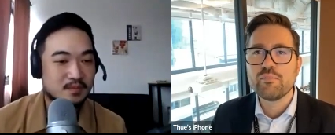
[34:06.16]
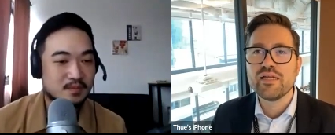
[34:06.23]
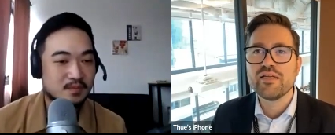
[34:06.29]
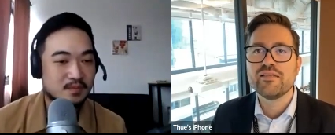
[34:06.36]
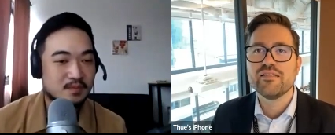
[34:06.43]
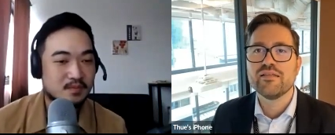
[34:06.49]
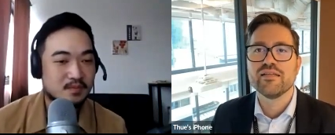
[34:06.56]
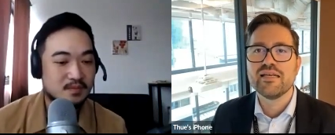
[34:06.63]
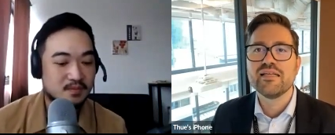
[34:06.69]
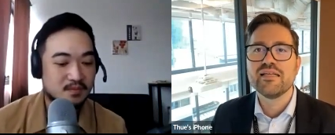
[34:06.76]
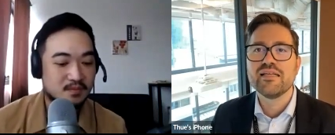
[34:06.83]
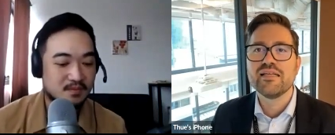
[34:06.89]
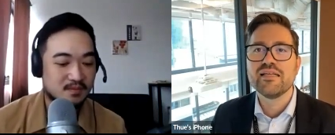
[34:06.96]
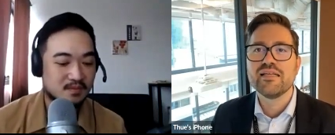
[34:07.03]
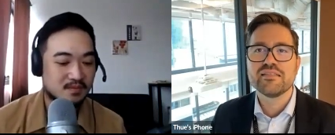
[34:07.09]
Speaker 1: a little bit.
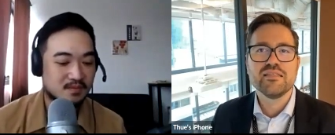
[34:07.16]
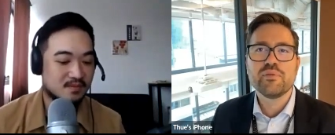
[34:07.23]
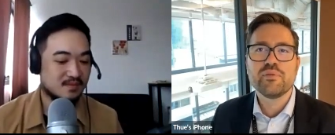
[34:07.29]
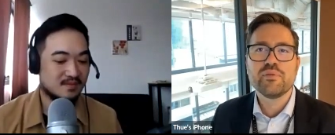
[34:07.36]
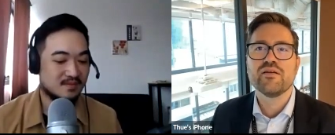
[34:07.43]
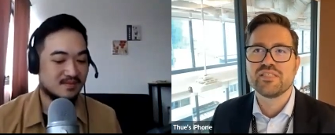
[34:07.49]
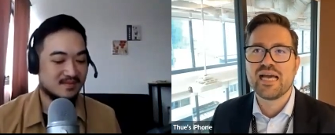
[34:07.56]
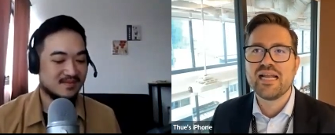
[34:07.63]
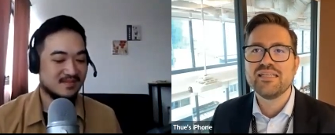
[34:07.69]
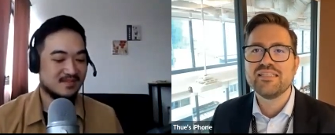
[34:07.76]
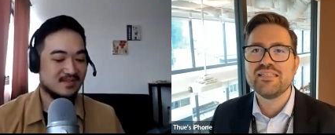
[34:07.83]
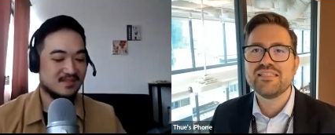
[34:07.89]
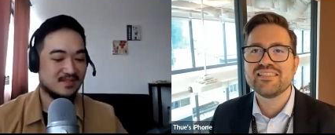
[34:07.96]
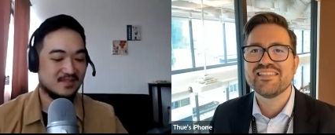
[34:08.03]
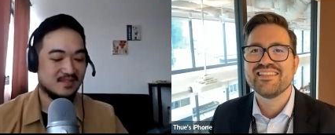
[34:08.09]
It, it is a little bit
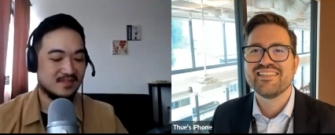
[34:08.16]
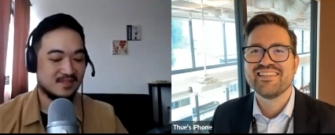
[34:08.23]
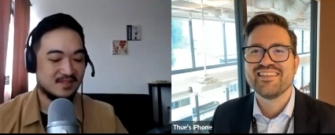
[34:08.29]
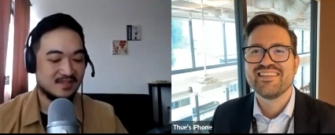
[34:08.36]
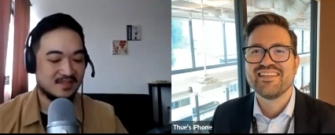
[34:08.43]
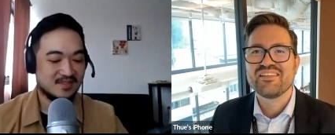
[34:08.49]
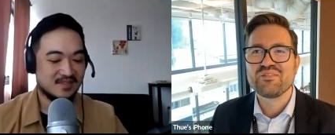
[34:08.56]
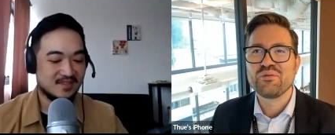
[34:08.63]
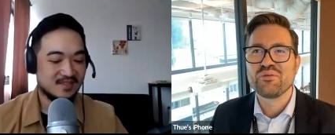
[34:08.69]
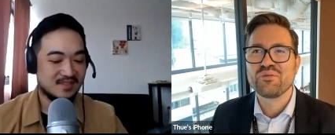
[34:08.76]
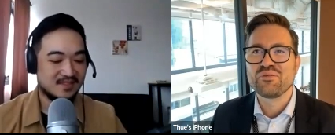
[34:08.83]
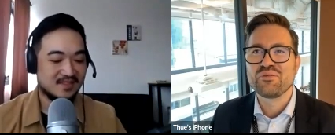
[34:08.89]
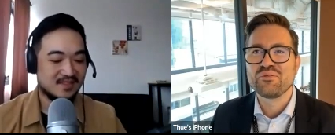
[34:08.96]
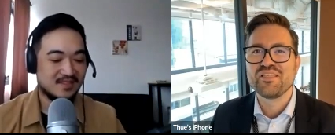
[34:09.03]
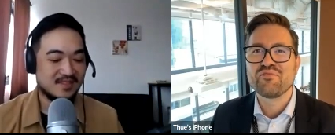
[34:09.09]
of a challenge
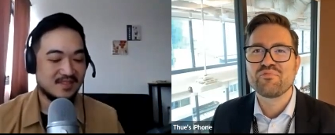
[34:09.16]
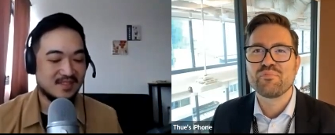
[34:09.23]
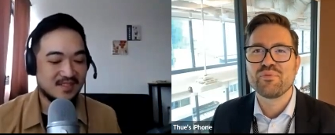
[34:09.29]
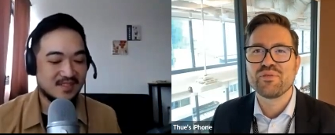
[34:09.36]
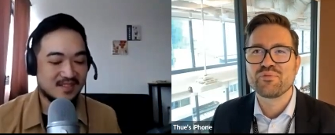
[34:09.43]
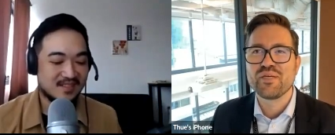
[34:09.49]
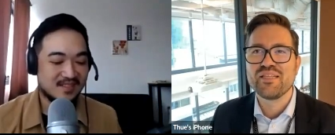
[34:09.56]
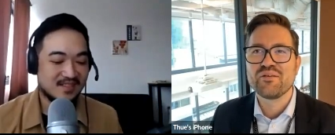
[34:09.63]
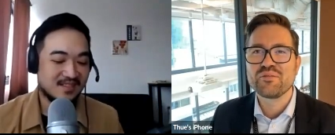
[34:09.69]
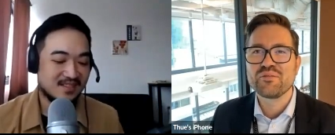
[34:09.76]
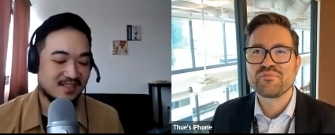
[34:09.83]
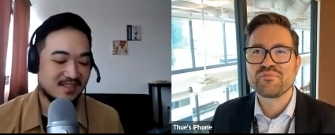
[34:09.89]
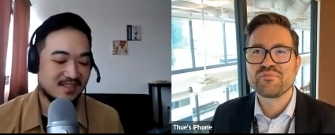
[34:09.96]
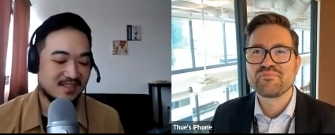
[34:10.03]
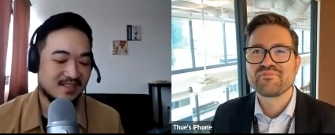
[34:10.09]
to to shift
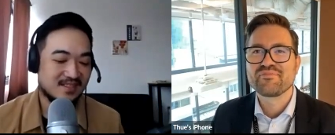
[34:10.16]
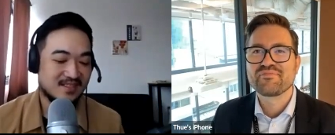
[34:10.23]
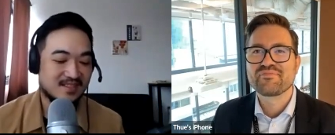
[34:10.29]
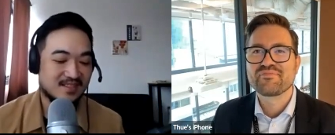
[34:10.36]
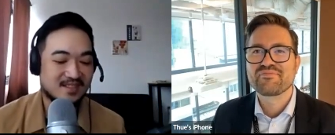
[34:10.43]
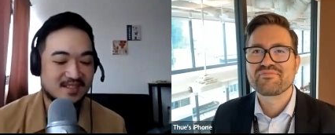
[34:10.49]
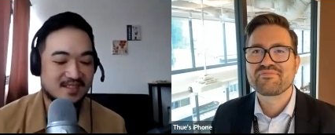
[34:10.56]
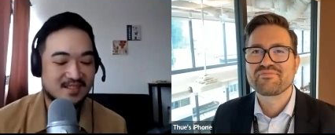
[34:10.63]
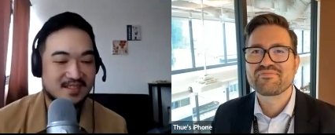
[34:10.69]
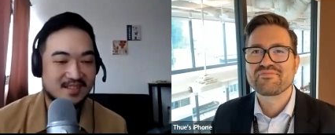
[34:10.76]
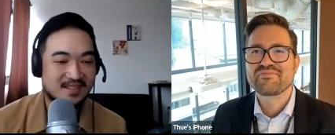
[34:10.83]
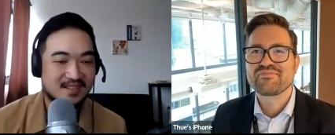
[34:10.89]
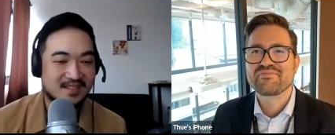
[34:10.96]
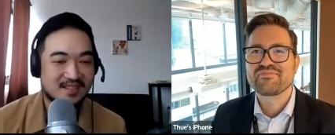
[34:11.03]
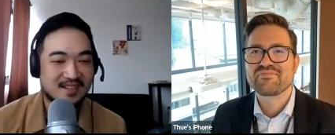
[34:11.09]
between those.
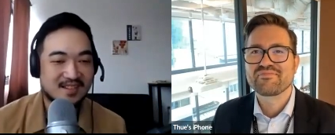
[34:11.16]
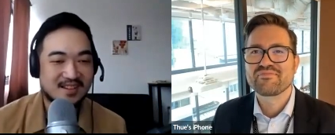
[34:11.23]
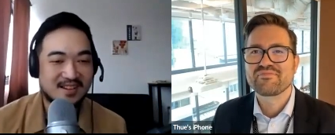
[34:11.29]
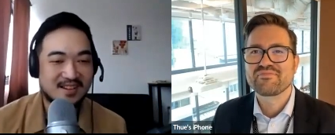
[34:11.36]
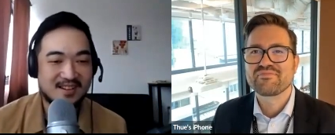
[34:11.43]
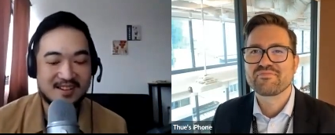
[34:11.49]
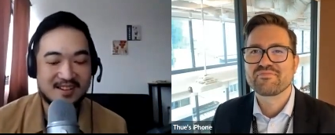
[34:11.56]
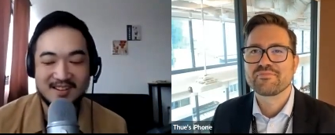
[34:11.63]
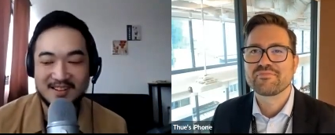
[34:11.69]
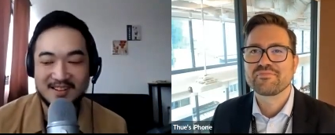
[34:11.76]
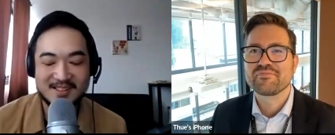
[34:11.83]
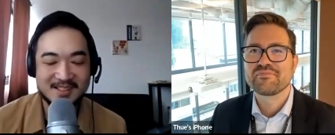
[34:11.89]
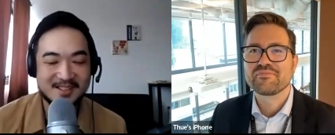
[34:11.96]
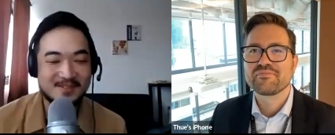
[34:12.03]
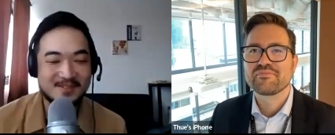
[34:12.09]

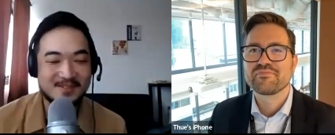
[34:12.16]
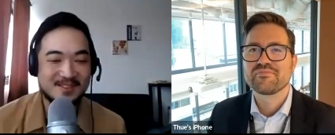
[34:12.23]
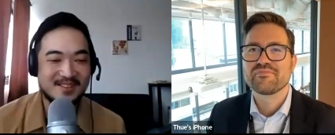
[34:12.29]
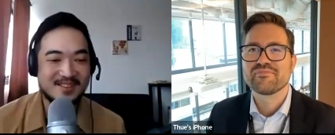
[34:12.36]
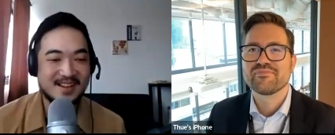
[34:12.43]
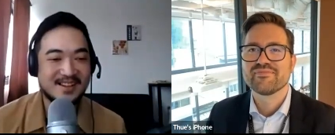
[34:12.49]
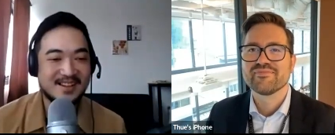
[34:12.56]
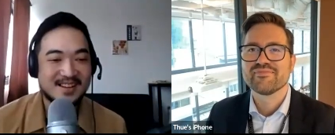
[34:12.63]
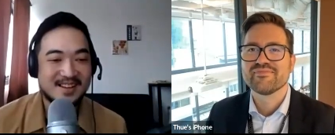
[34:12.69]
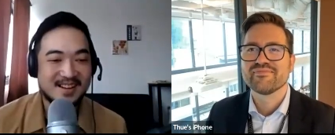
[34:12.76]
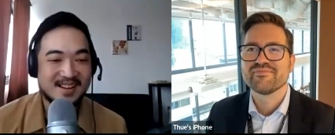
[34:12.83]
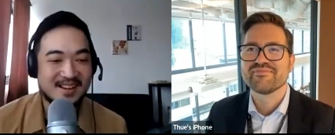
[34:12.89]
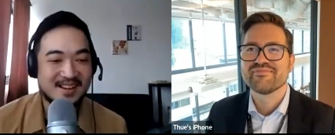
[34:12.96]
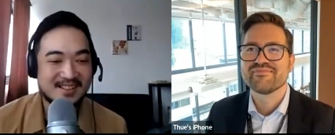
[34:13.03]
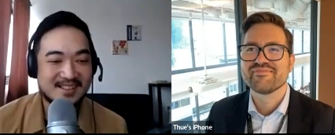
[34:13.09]
Speaker 2: Awesome. All right.
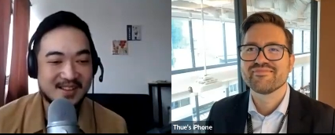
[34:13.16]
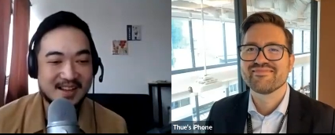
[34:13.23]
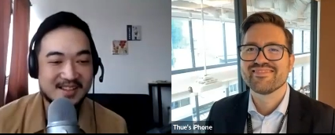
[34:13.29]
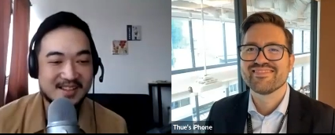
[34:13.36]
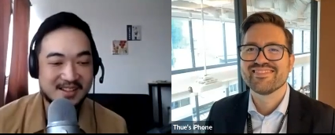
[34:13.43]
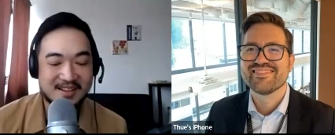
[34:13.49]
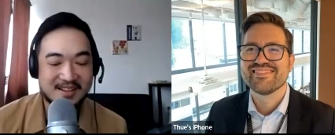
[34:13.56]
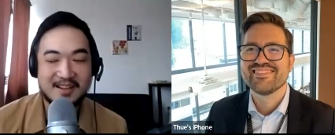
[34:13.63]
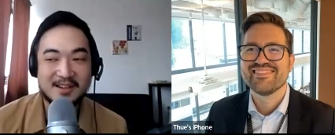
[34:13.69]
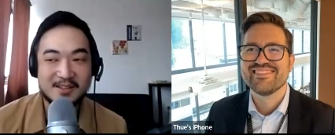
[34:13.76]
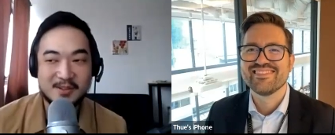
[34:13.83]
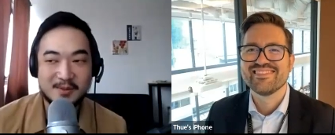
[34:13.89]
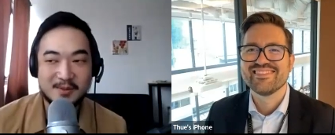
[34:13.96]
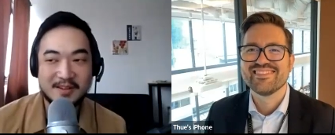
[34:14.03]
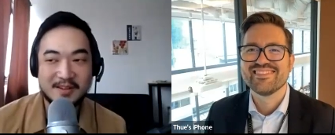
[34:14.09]
Uh, so yeah, uh,
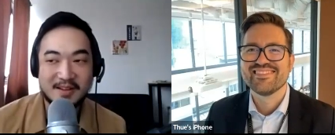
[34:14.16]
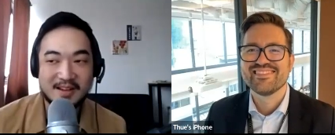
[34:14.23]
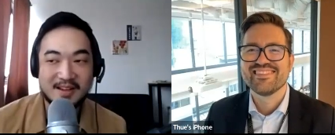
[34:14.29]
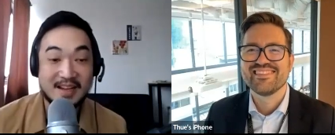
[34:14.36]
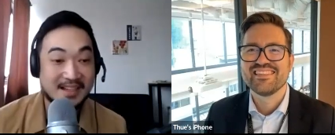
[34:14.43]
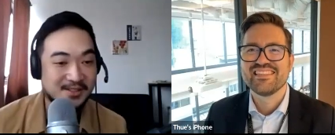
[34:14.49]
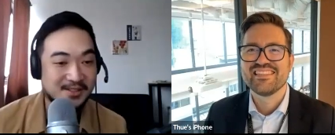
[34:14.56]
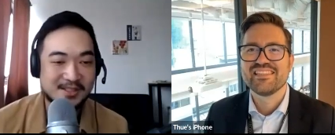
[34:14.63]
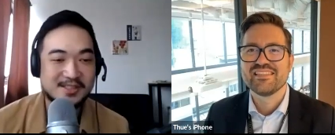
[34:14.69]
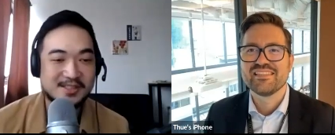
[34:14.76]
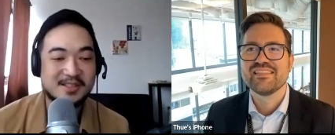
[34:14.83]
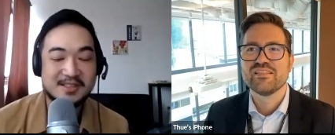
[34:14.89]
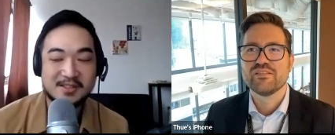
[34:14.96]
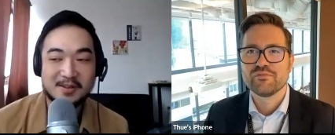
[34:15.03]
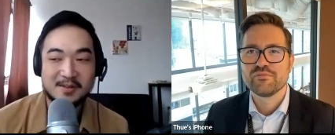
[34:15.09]
do we have a last
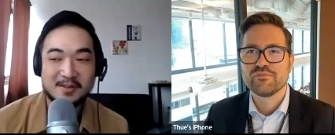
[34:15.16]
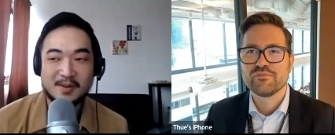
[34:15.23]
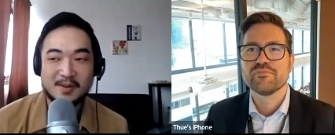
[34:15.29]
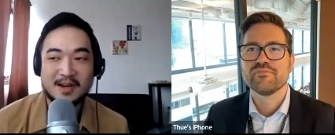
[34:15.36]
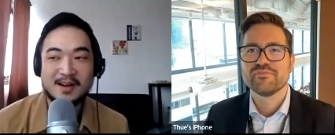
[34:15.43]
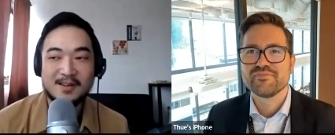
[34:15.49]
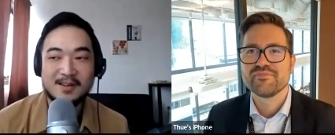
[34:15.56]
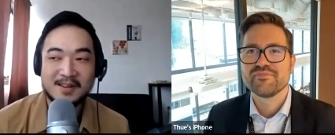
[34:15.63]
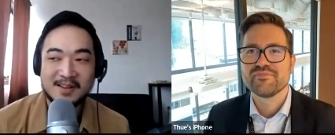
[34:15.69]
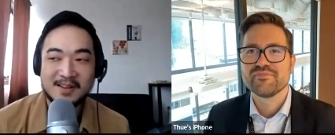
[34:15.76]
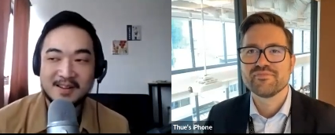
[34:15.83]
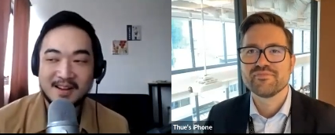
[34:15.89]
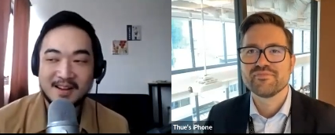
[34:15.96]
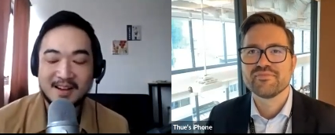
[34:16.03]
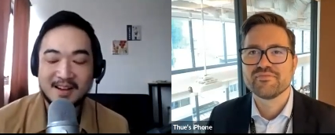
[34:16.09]
question? So while
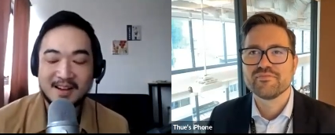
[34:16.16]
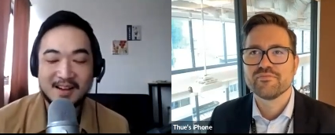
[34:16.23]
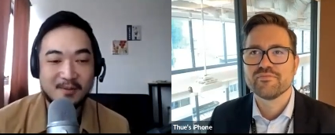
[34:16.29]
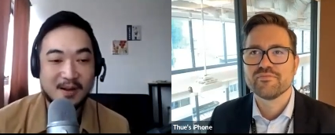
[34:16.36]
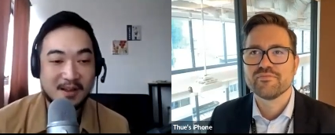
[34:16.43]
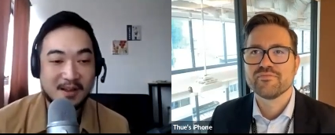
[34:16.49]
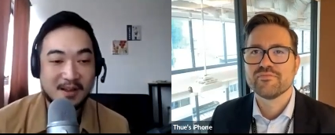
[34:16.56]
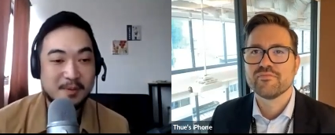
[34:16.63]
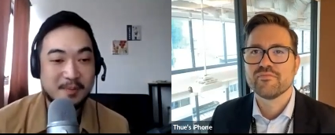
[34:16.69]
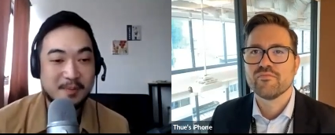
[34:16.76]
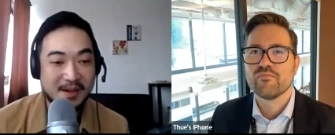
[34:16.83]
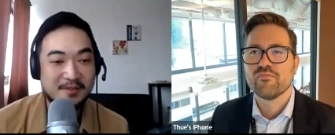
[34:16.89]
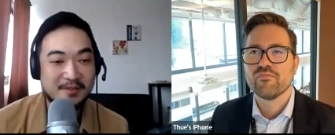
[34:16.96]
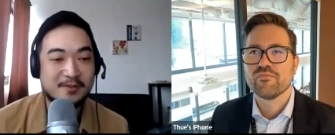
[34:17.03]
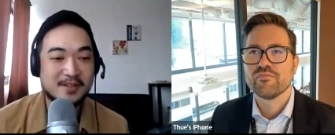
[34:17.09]
uh, while
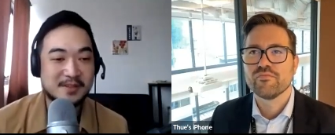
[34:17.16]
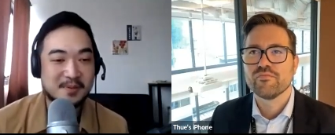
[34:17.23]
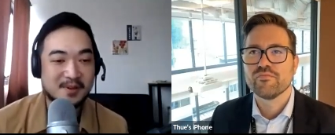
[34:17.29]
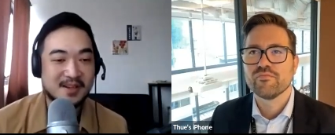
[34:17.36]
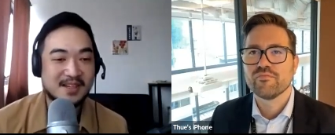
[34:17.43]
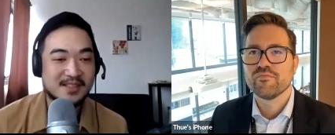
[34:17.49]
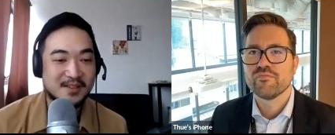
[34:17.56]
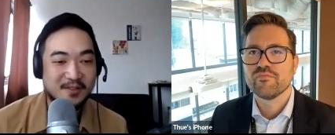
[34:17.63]
preparing for this podcast,